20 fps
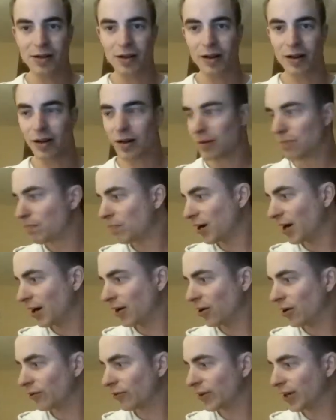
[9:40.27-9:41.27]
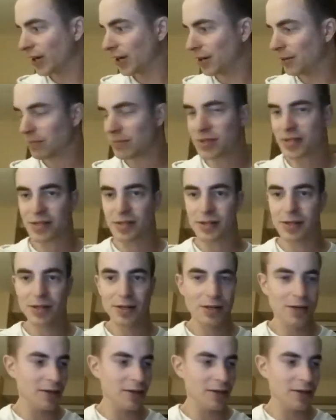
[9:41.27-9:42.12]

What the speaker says: pile of games.